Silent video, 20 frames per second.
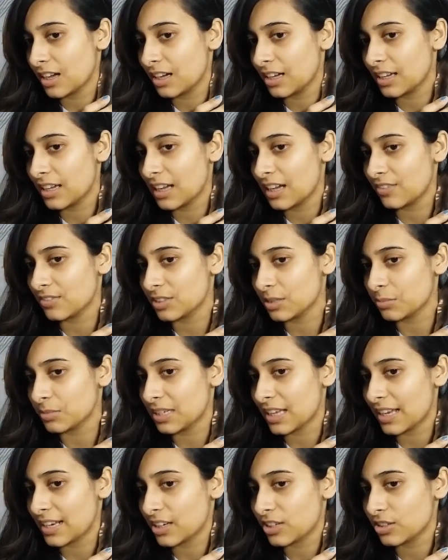I have some
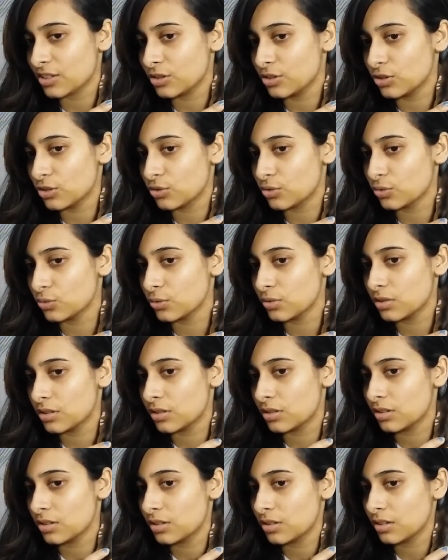direction
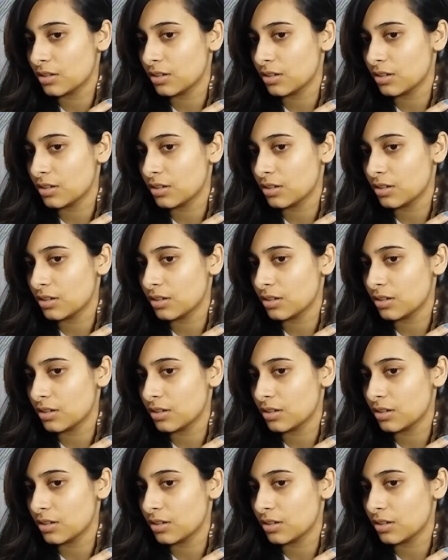issues.